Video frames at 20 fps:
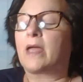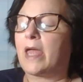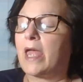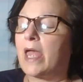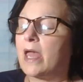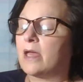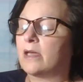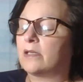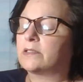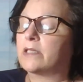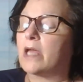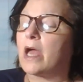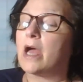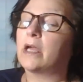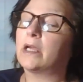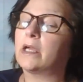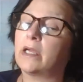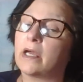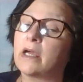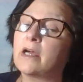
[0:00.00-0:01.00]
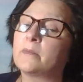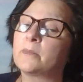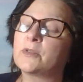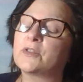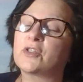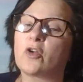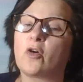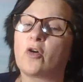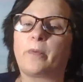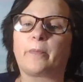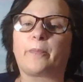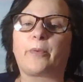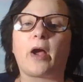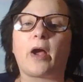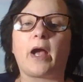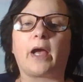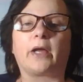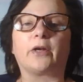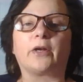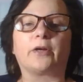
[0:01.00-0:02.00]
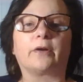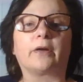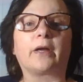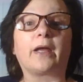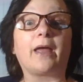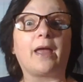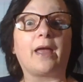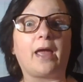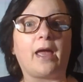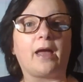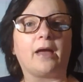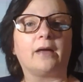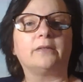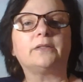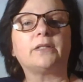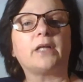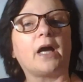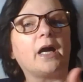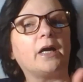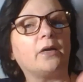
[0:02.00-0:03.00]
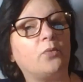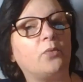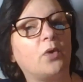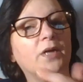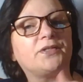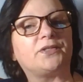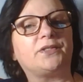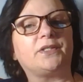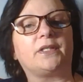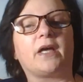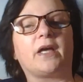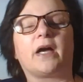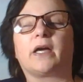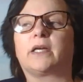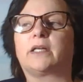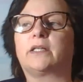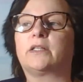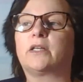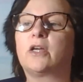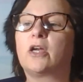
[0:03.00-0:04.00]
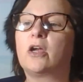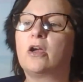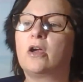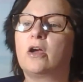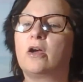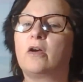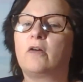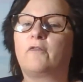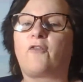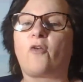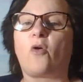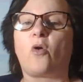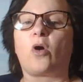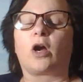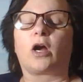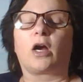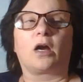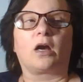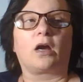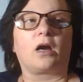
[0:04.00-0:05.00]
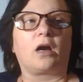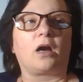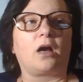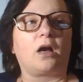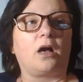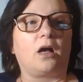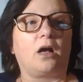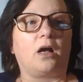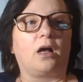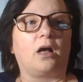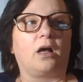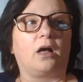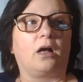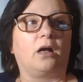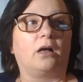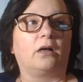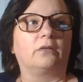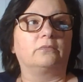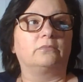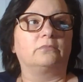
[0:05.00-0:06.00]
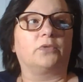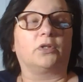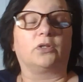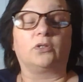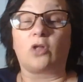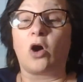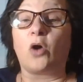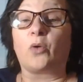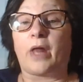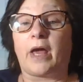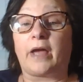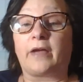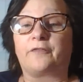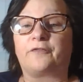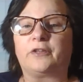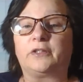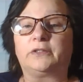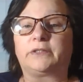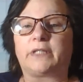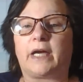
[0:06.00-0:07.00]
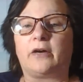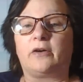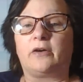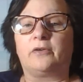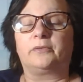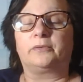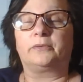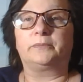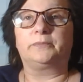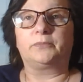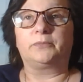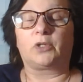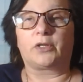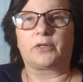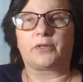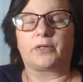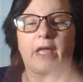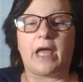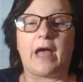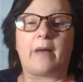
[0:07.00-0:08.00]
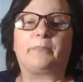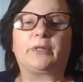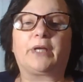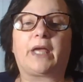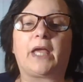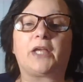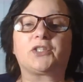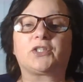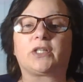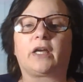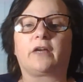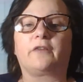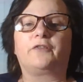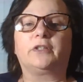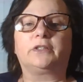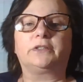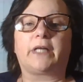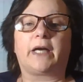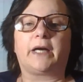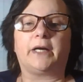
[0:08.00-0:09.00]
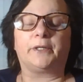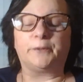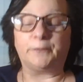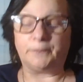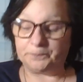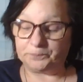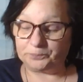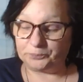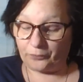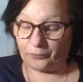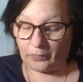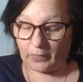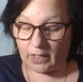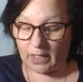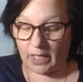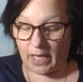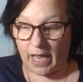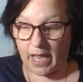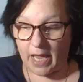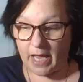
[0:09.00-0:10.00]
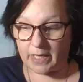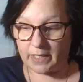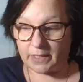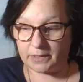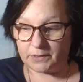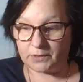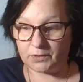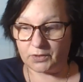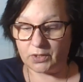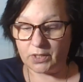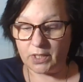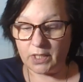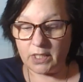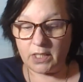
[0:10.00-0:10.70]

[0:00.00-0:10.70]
And I am a sole proprietor and I was denied for the loan I filled out or the application I filled out, and